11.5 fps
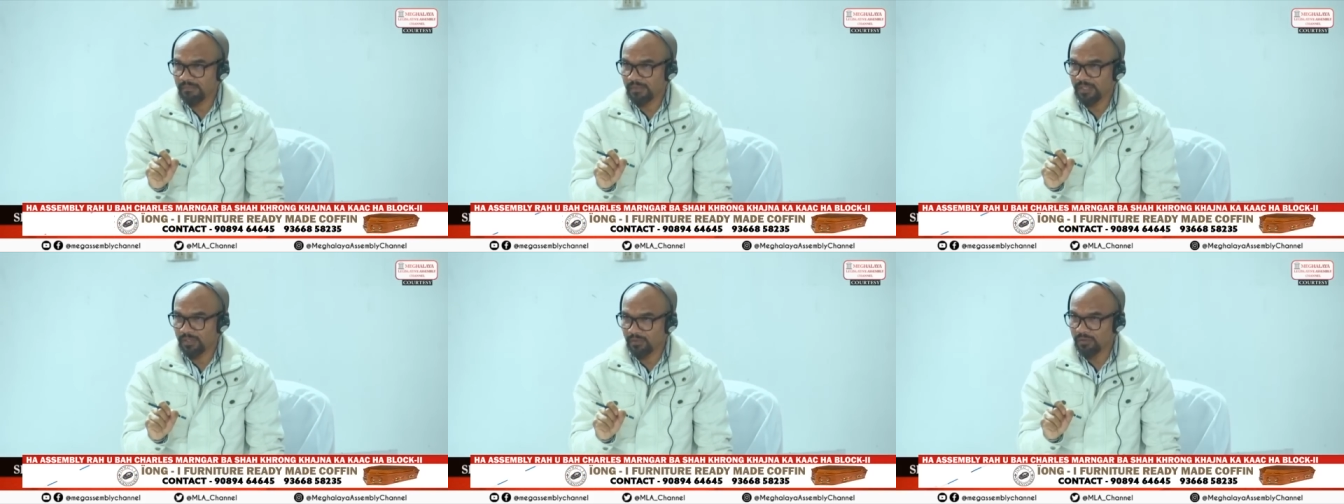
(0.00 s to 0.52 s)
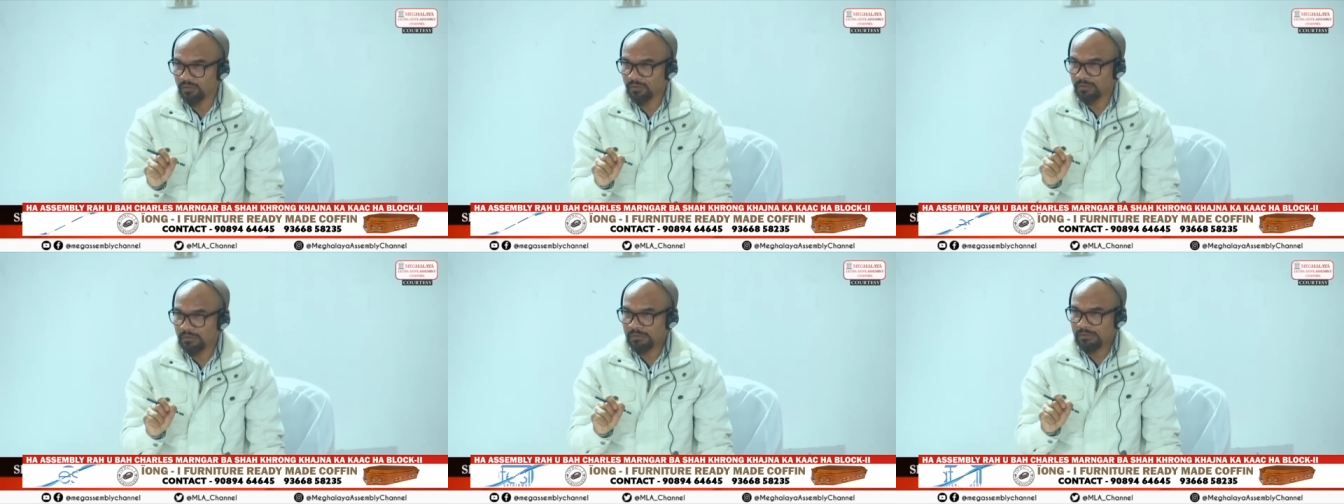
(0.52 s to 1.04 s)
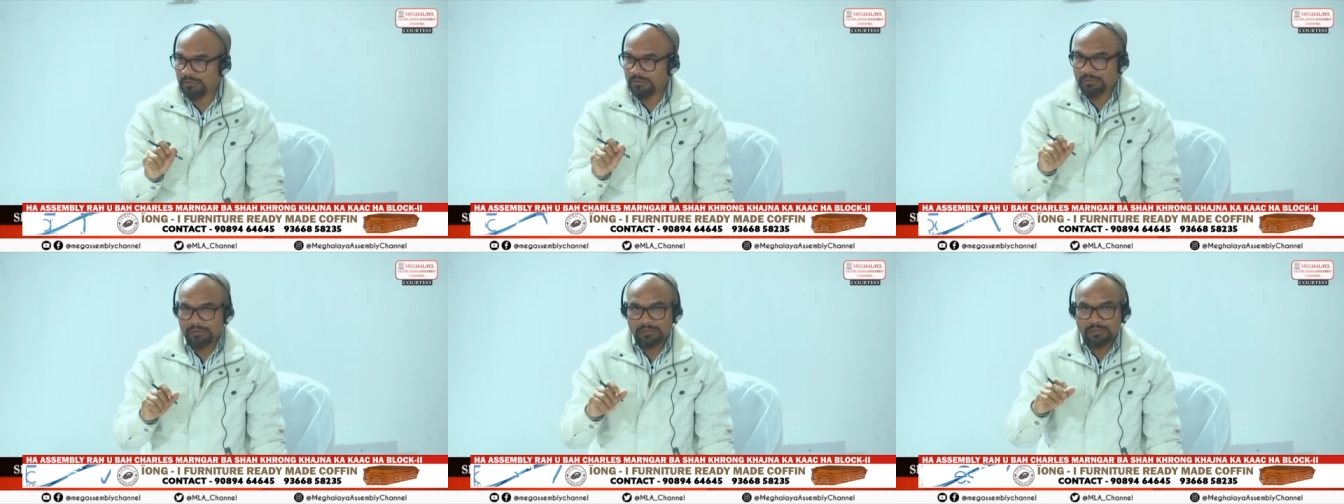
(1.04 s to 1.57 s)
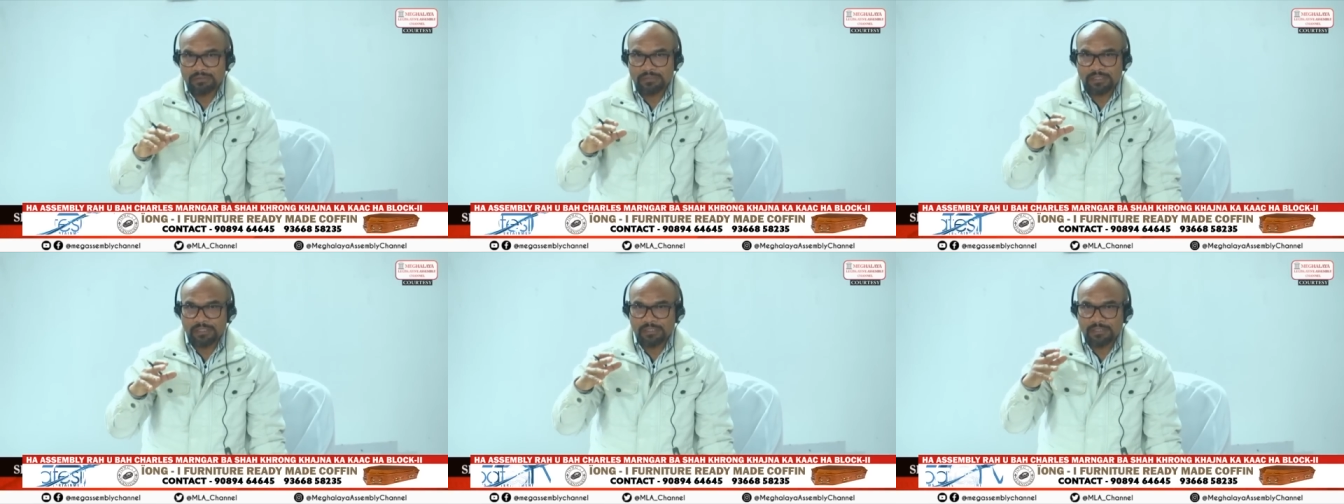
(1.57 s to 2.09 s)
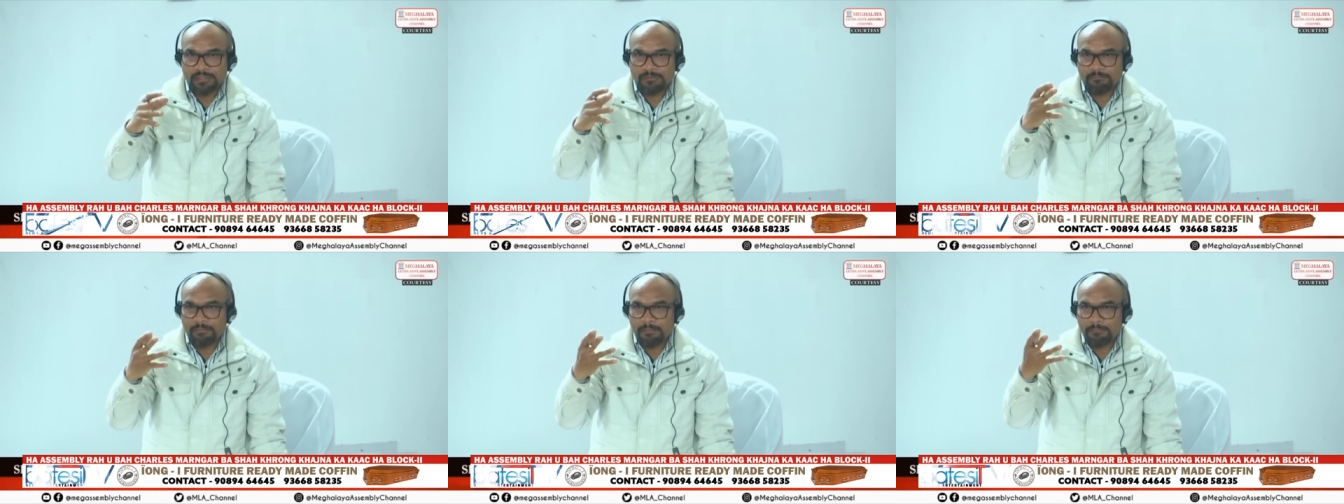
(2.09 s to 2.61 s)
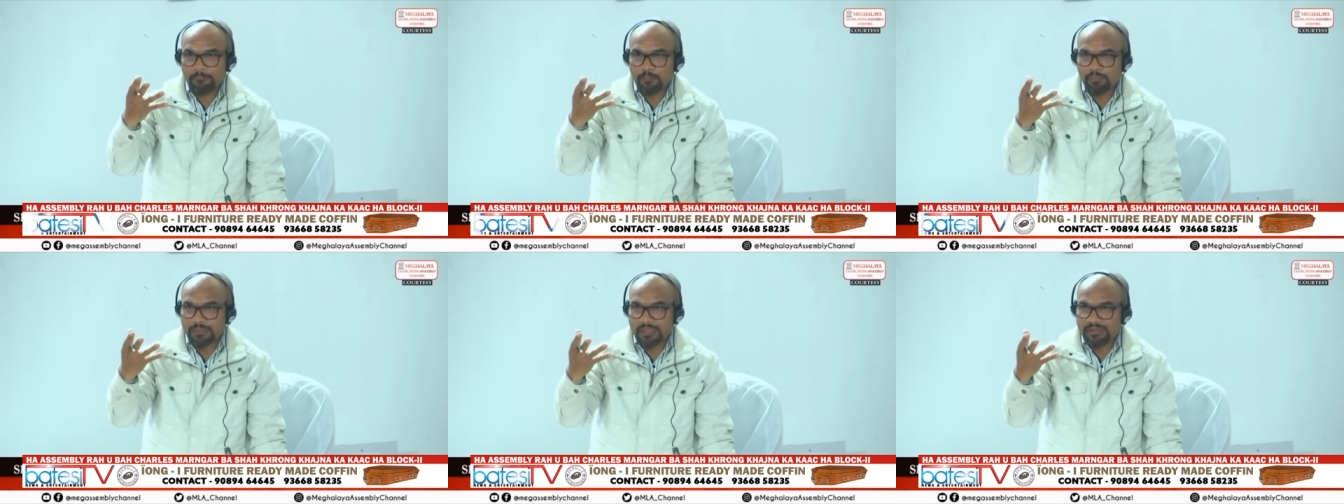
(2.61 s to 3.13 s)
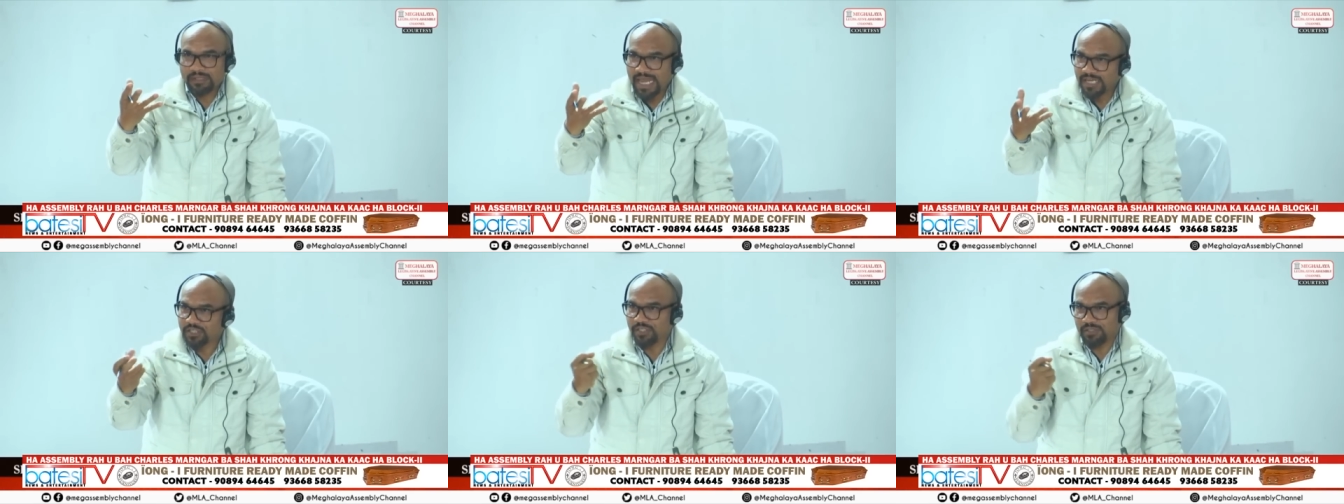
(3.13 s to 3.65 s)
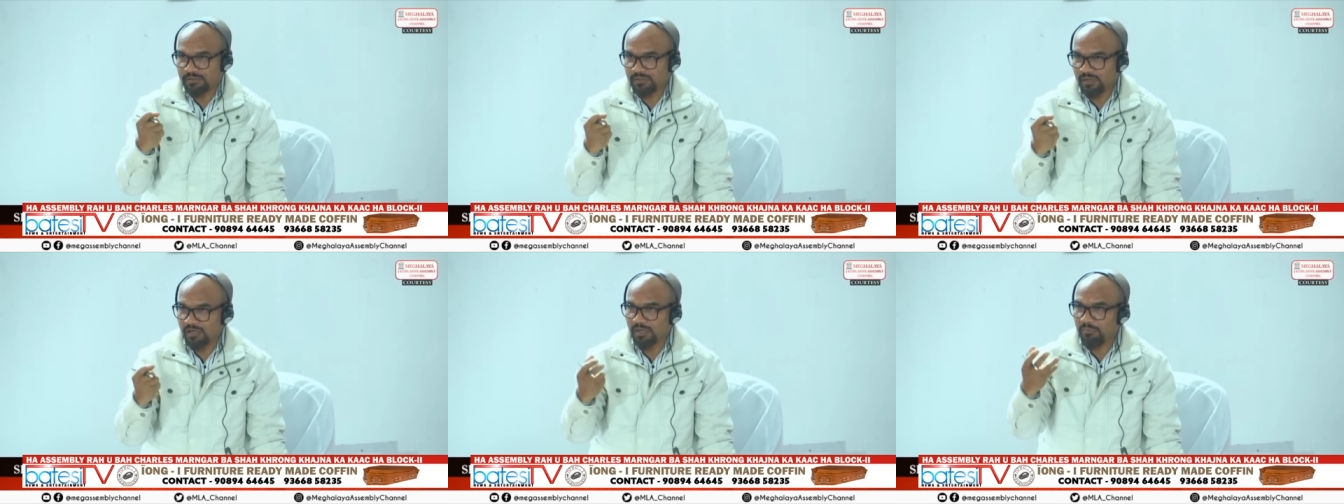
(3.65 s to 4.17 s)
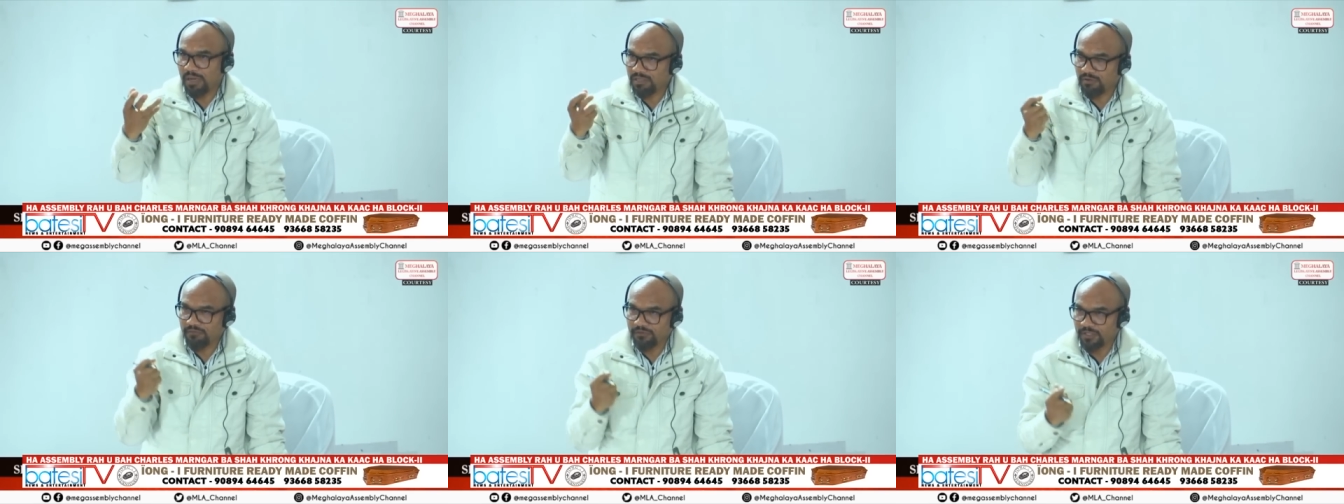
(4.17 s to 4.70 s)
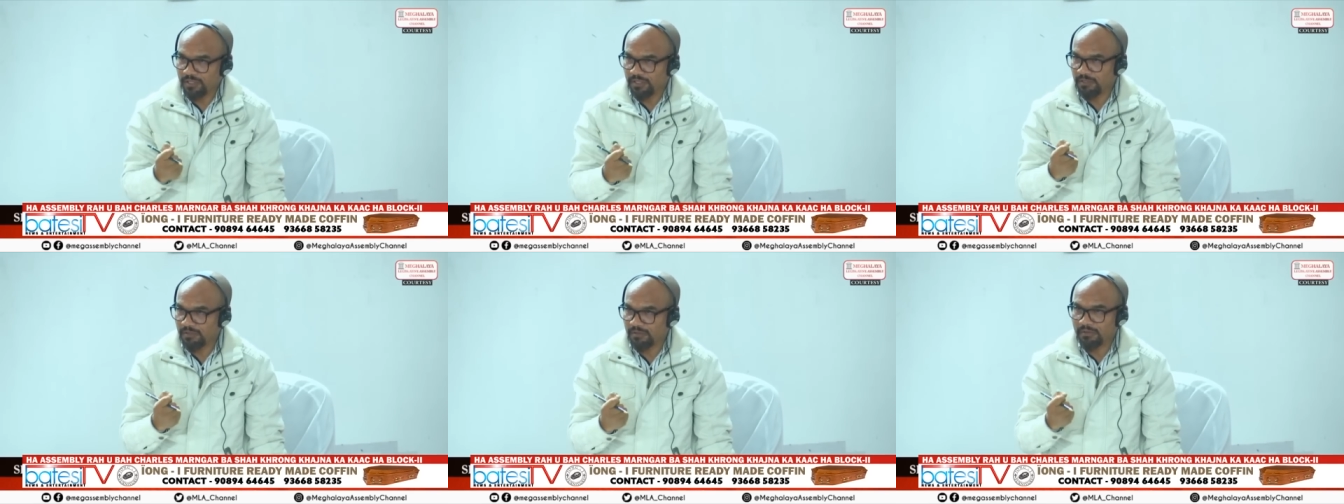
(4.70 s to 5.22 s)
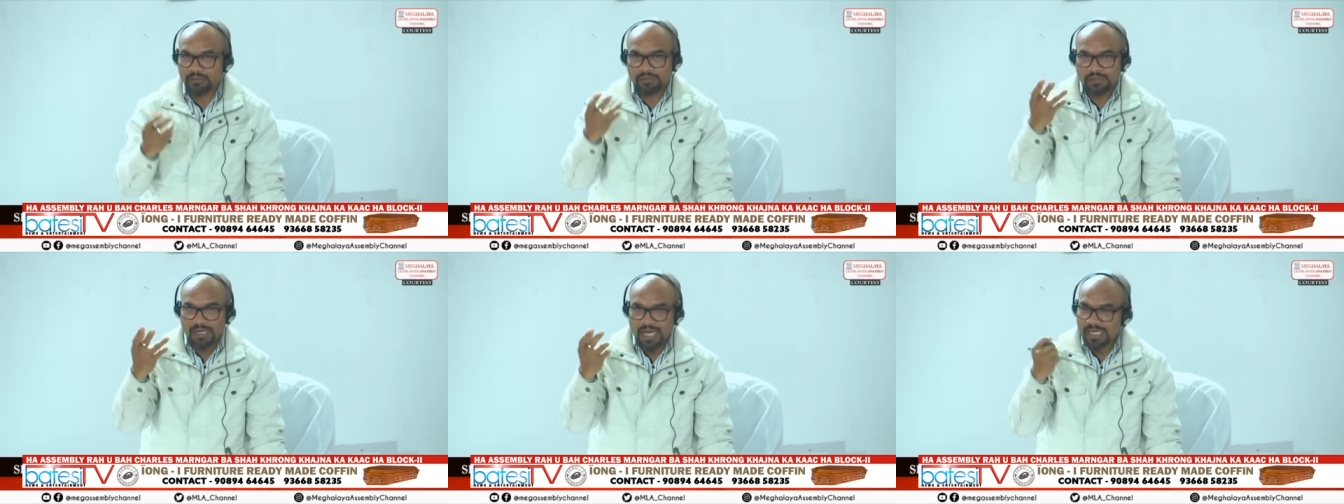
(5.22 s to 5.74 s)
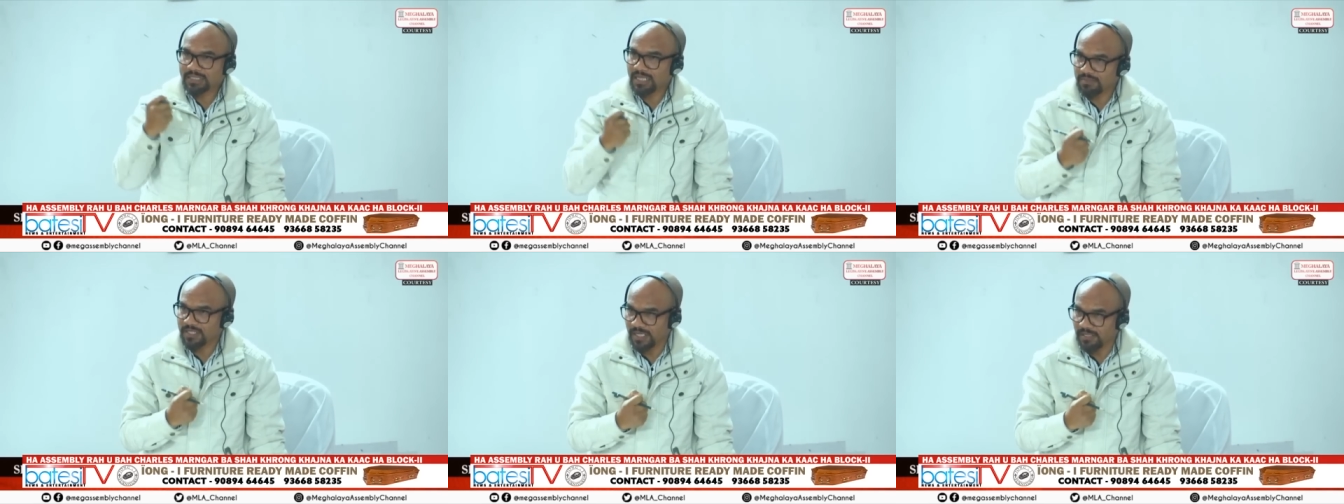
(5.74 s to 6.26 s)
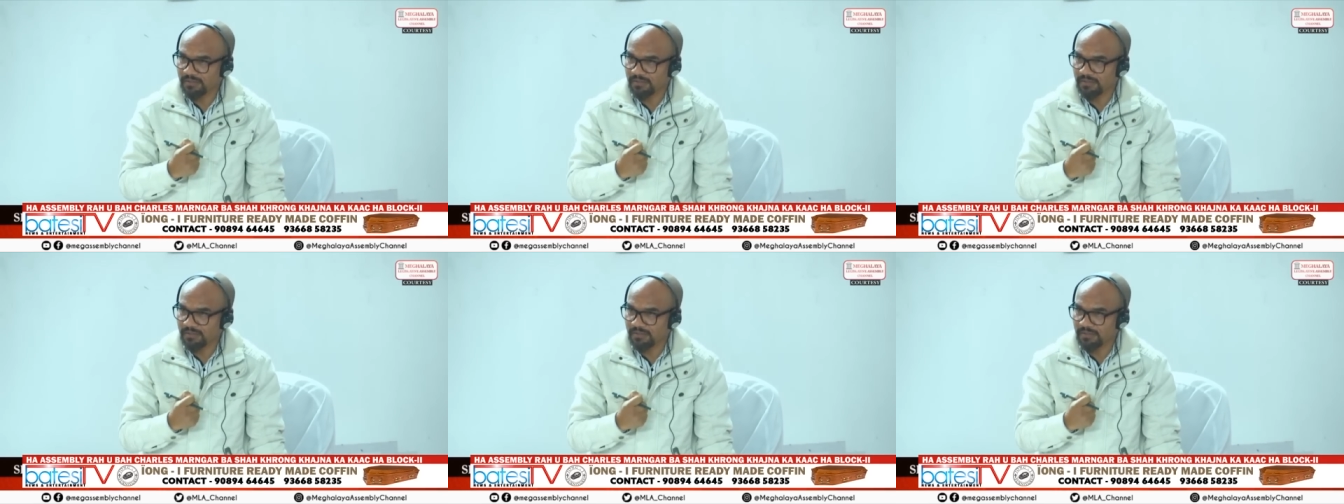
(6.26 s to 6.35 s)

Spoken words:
you know, the action on the part of the Assam side,